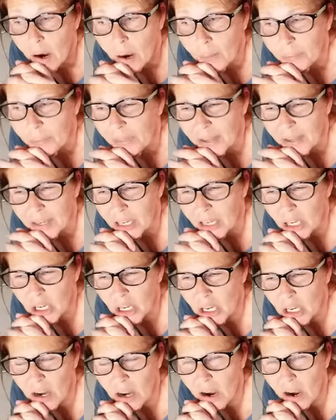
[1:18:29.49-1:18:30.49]
I'm thinking,
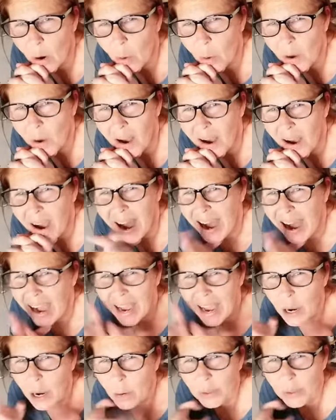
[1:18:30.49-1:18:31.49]
you know,
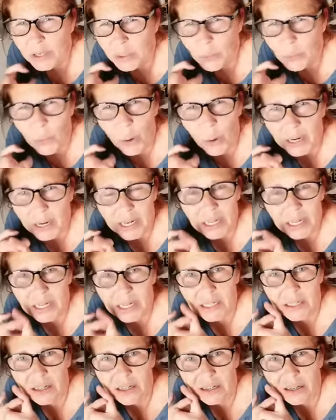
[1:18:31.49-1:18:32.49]
I always
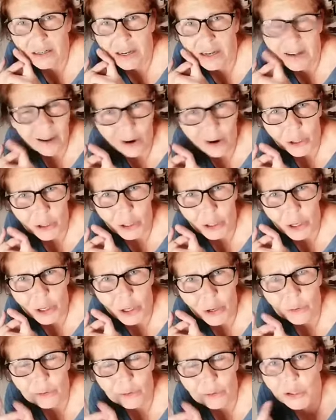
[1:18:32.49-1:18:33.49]
wanted an art
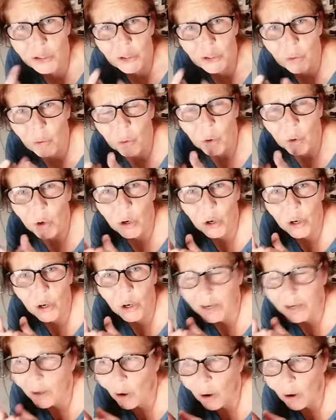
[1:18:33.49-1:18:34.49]
coach or
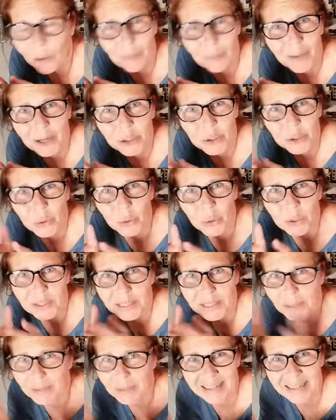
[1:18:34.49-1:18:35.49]
an art mentor,
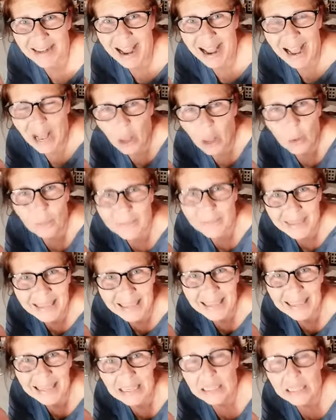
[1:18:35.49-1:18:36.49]
somebody to help
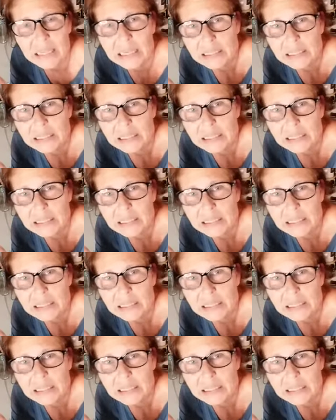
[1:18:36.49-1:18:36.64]
me,